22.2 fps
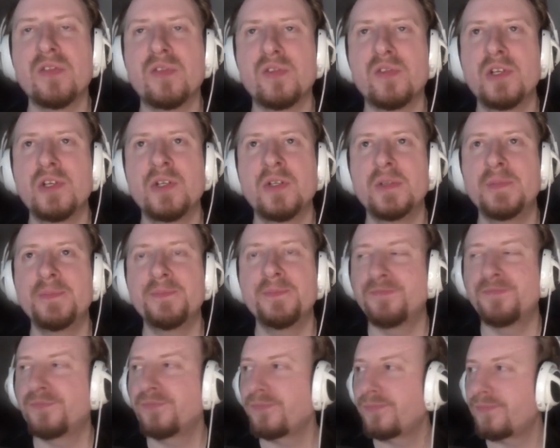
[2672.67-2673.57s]
Go digging
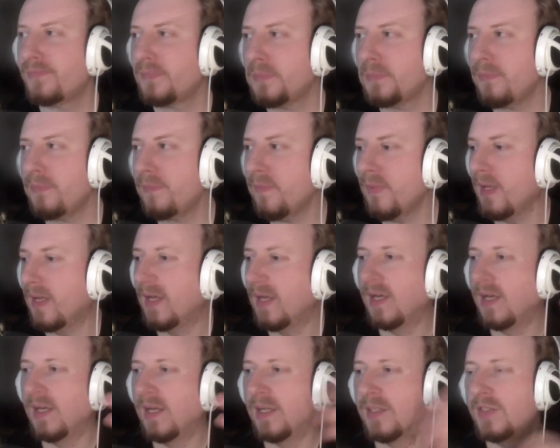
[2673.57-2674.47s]
through
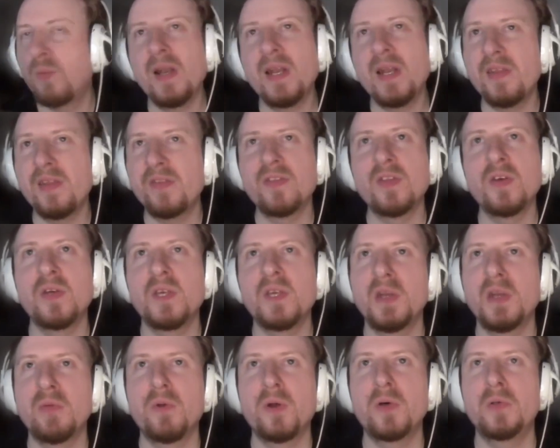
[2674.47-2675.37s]
20,
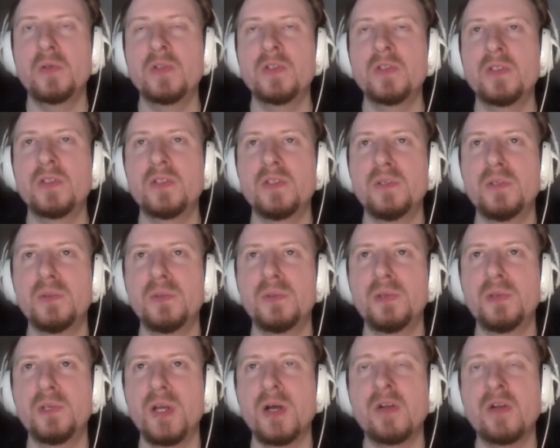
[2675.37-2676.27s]
30-year-old
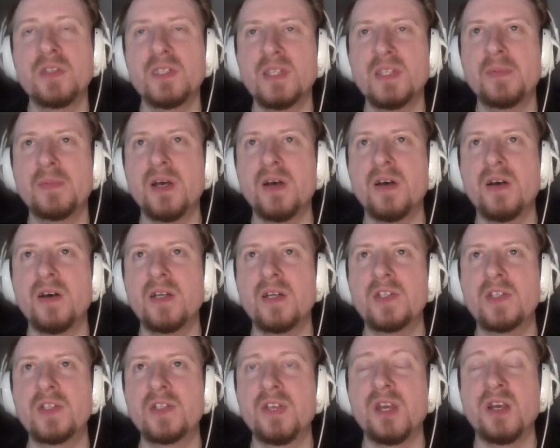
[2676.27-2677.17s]
concept
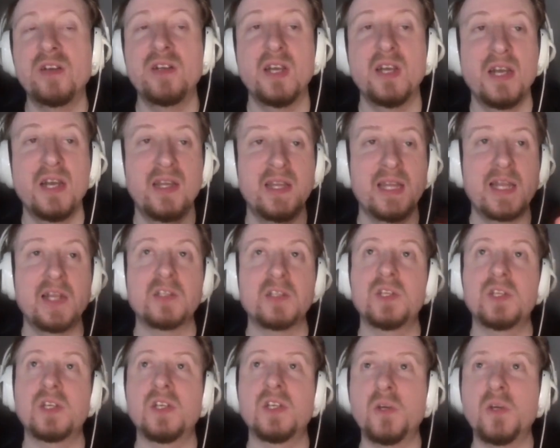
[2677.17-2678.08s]
art and just go,
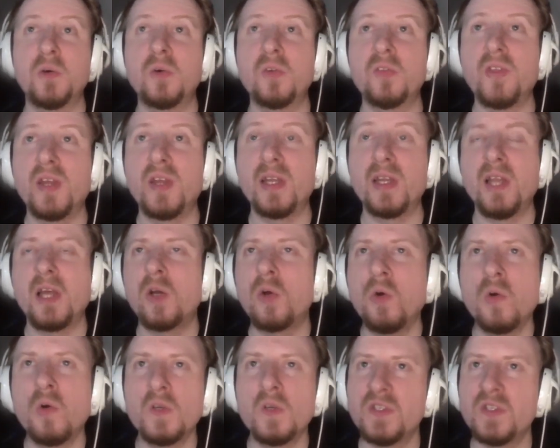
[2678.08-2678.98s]
that looks like a cool
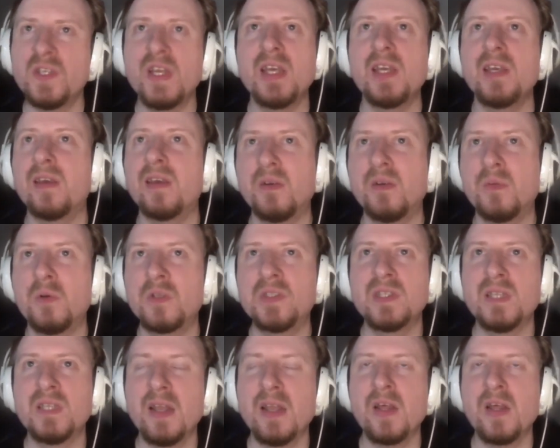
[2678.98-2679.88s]
thing. Like Aura Singh.
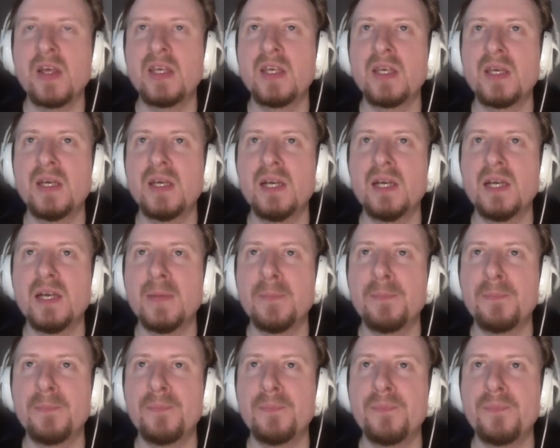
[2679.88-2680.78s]
Wasn't that like...
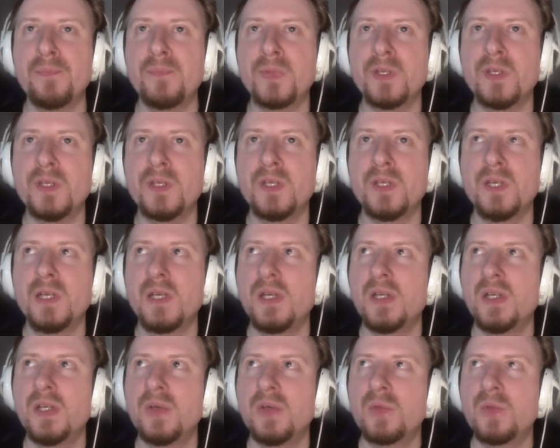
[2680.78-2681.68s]

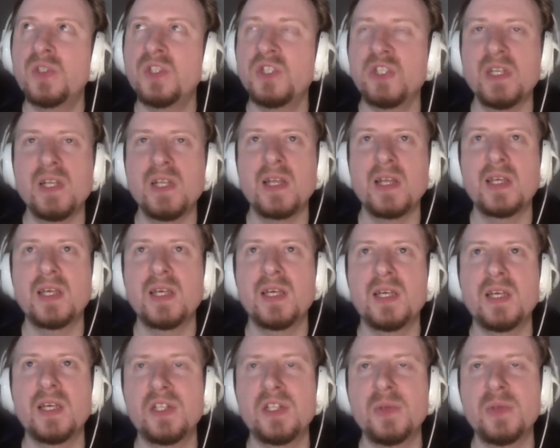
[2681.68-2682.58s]
wasn't she
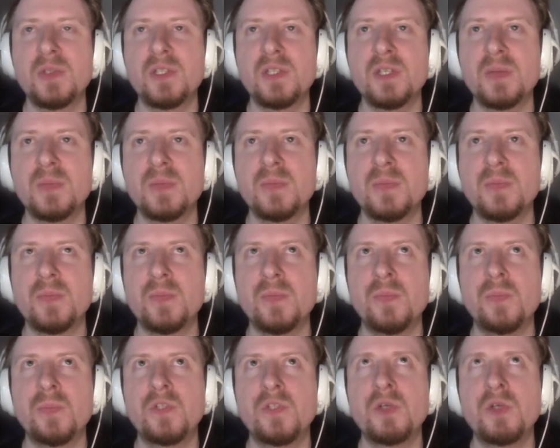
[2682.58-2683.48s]
like she was
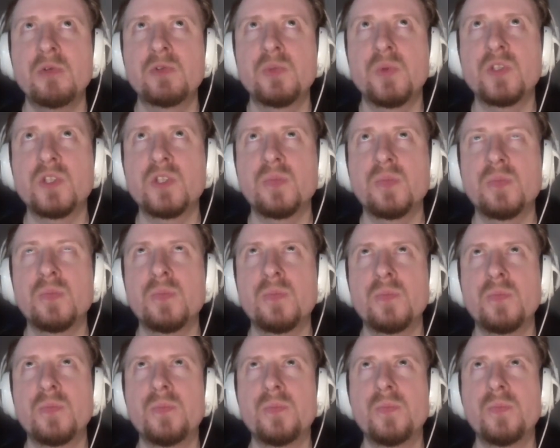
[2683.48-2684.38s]
what's
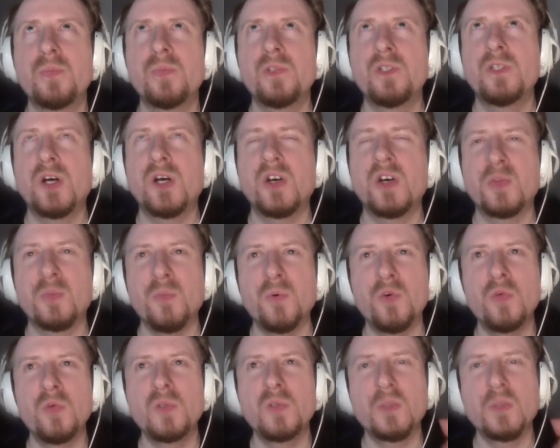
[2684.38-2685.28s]
a
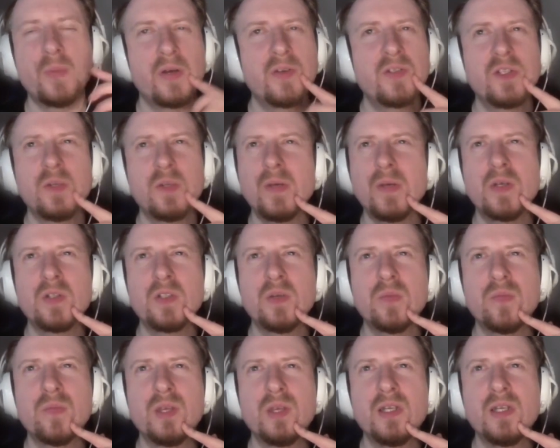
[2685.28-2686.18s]
Darth Maul was supposed
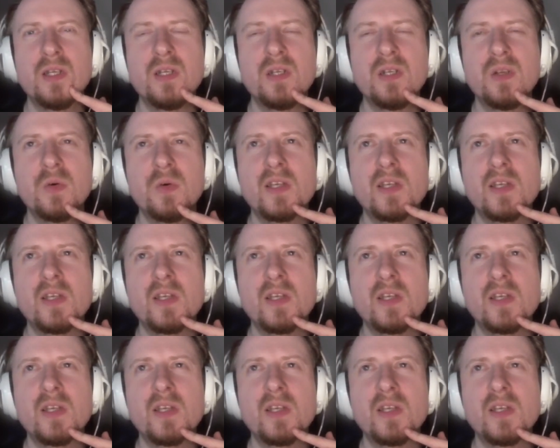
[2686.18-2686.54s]
to be, or something,